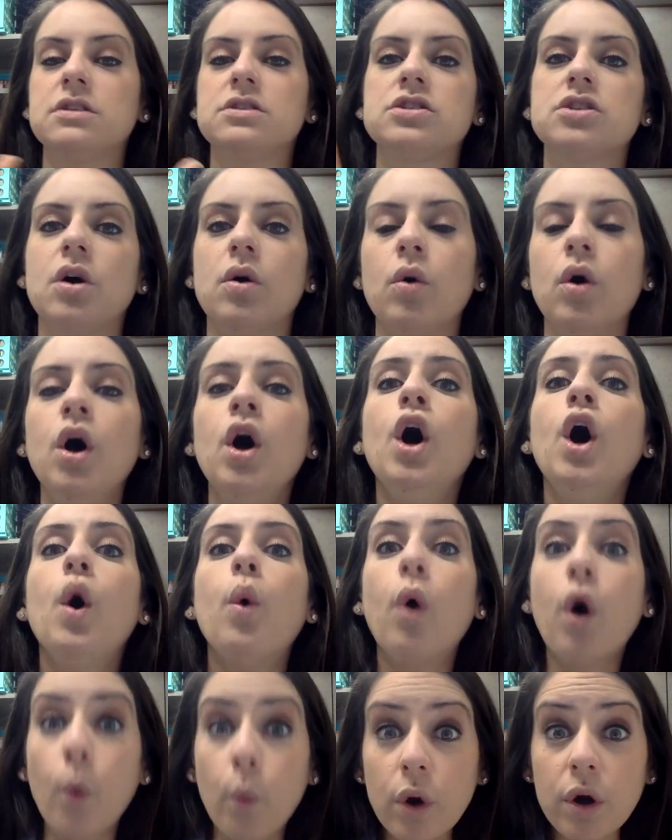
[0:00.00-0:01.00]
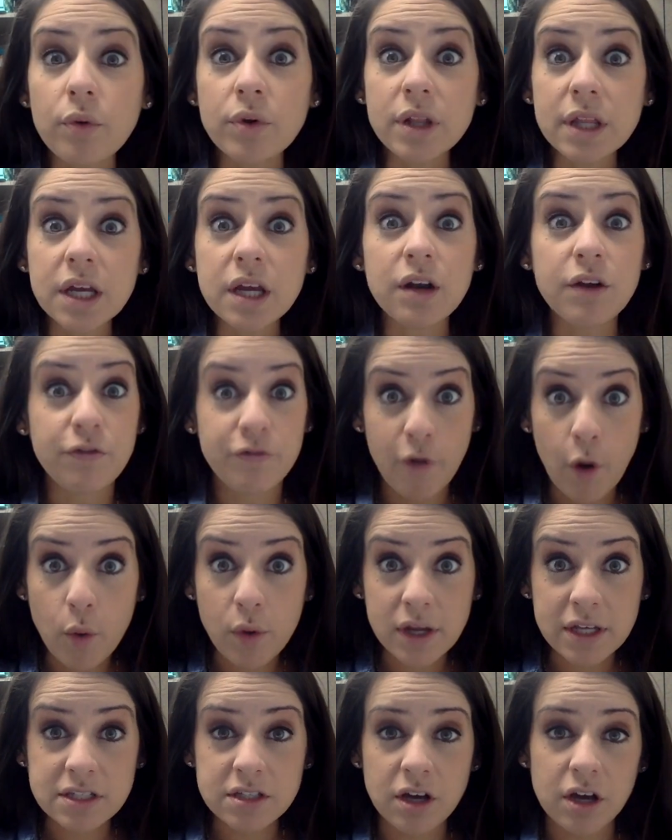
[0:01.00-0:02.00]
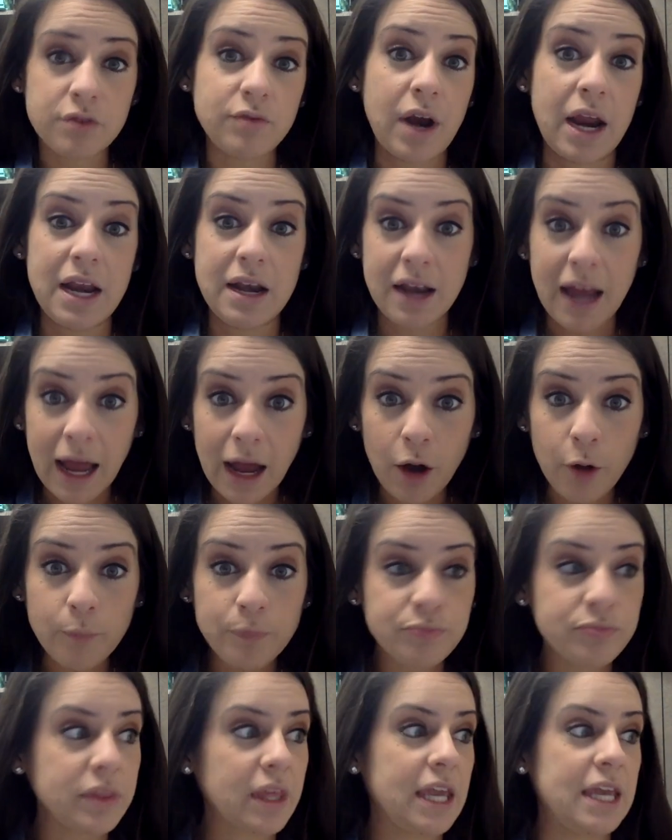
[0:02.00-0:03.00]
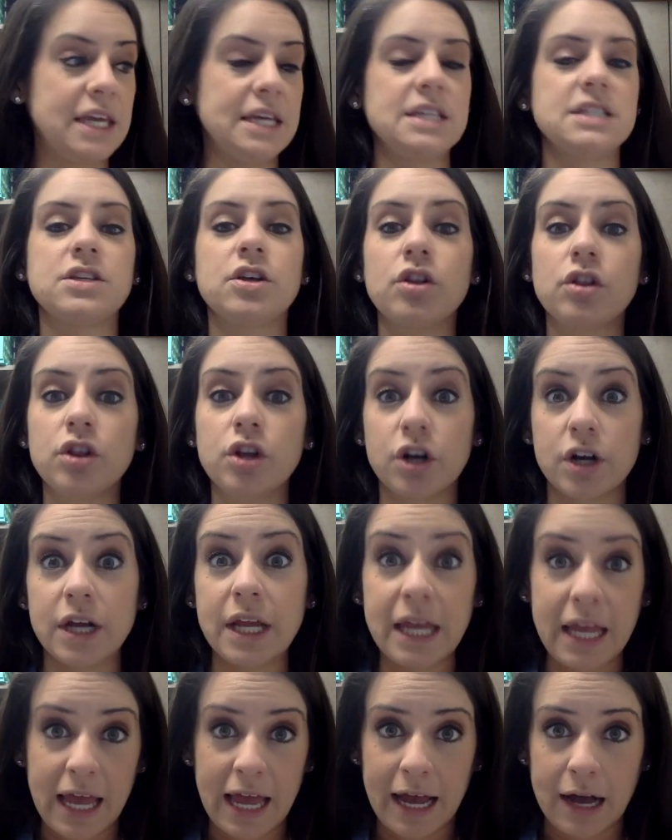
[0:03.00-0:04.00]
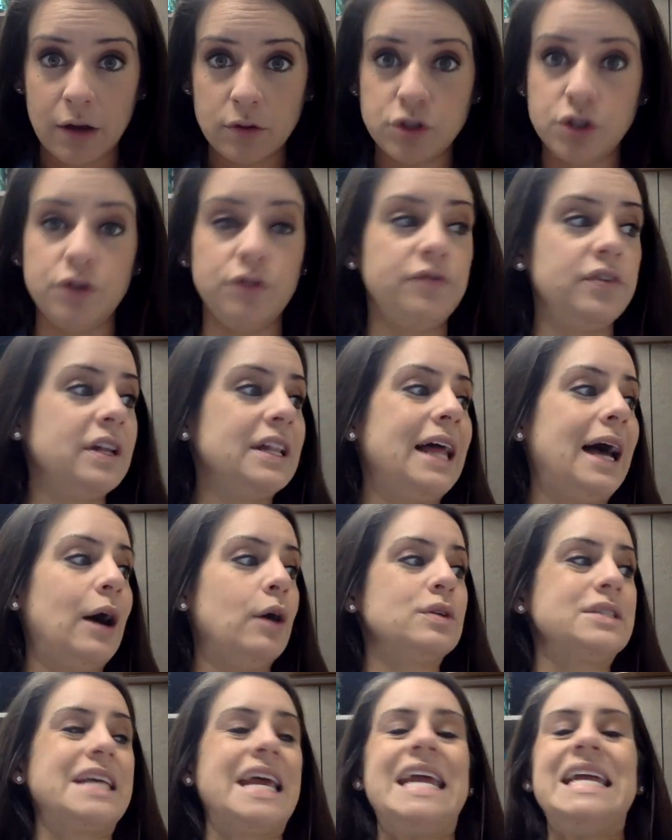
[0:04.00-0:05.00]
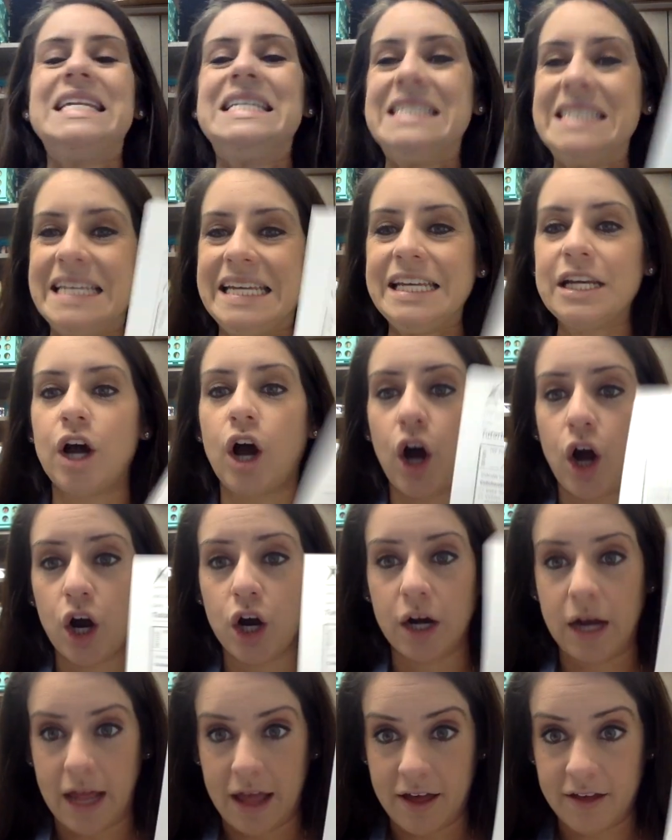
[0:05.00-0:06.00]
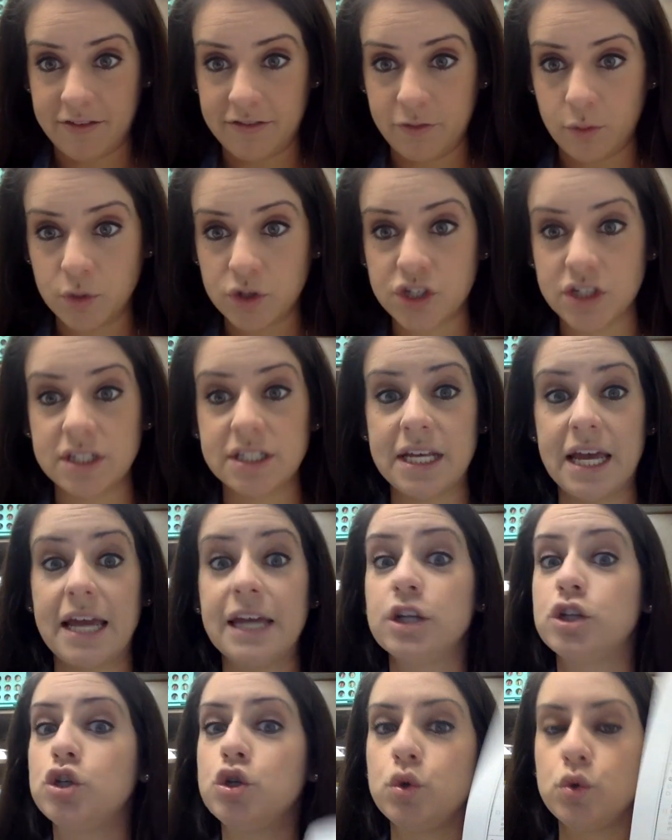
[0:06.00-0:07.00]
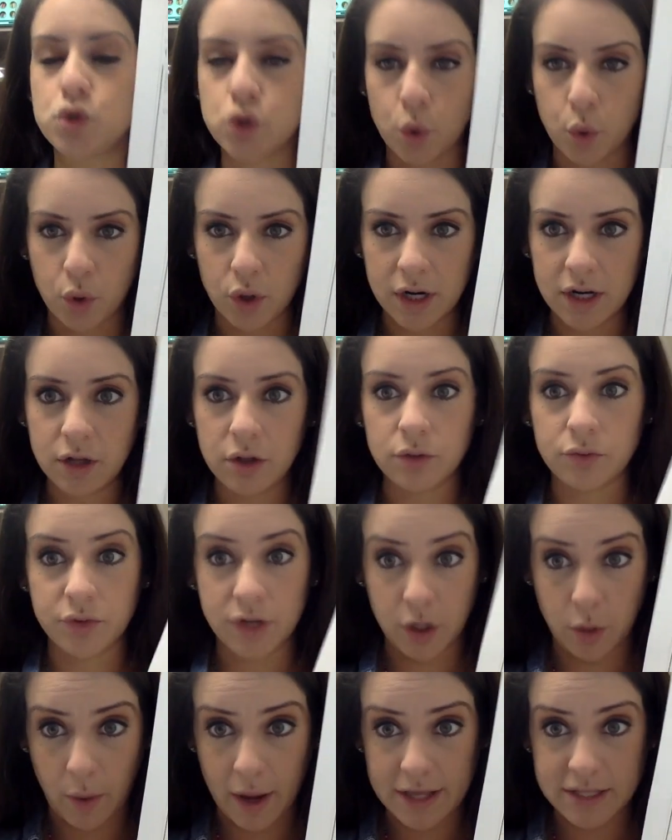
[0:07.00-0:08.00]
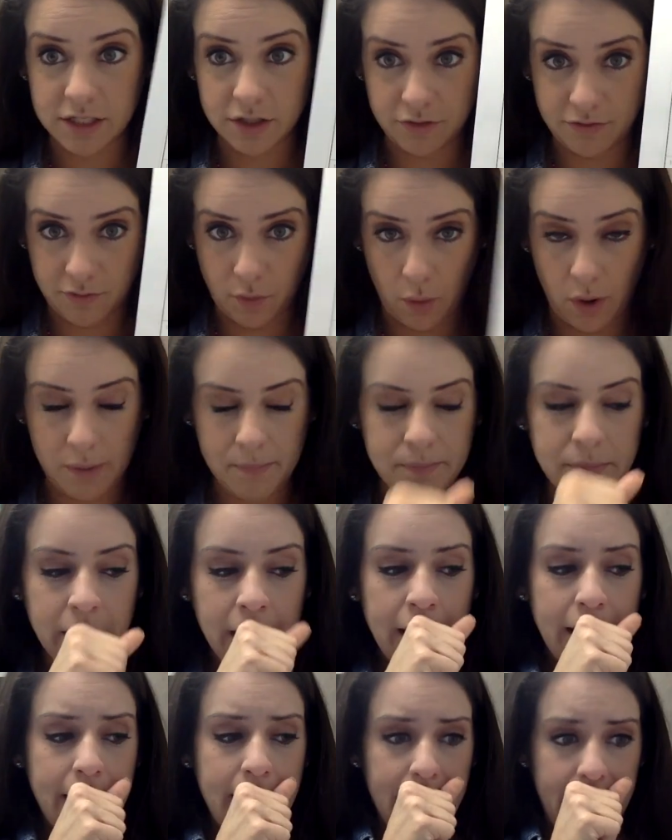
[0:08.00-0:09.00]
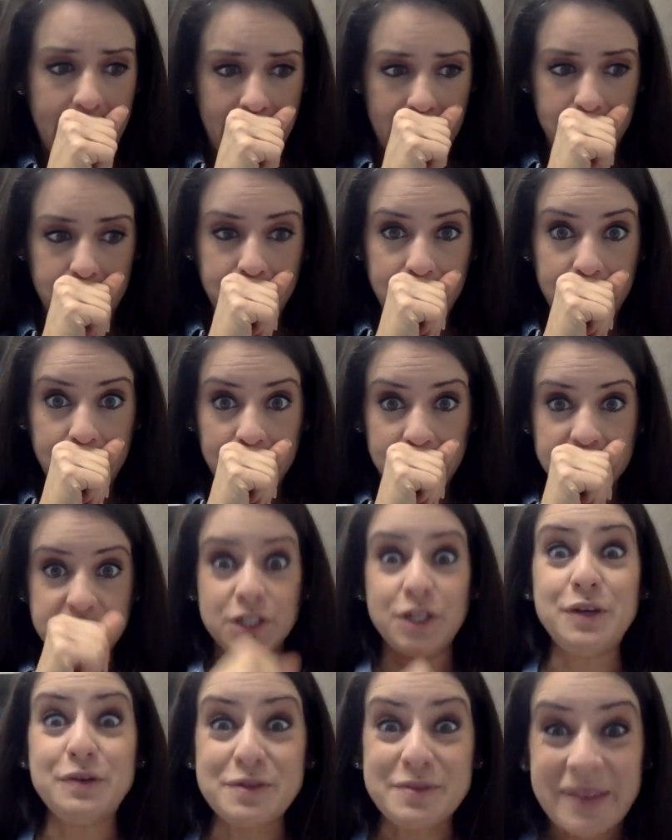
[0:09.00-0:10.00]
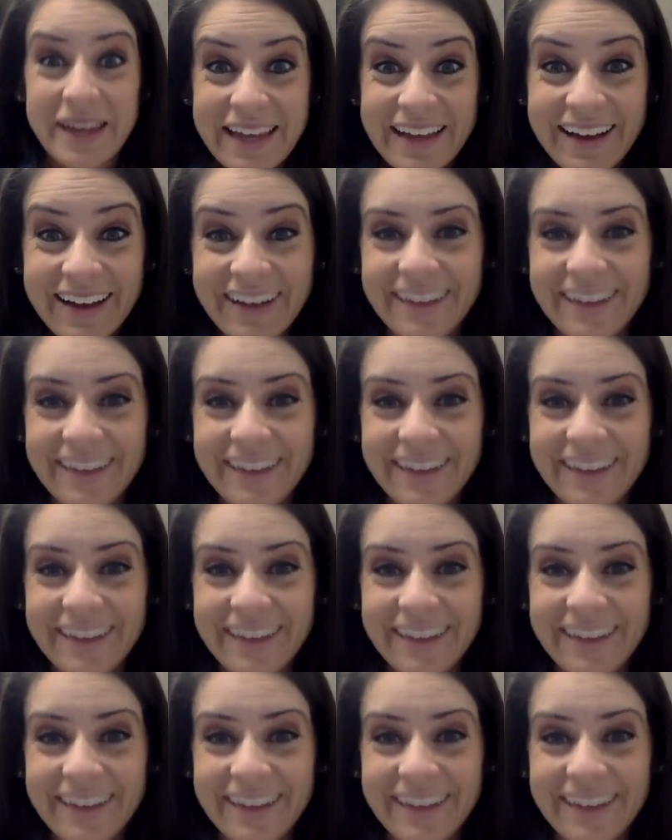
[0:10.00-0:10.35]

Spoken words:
So what we're really going to focus on right now is learning how to fill out a TRF, which is a tutorial request form. Excuse me.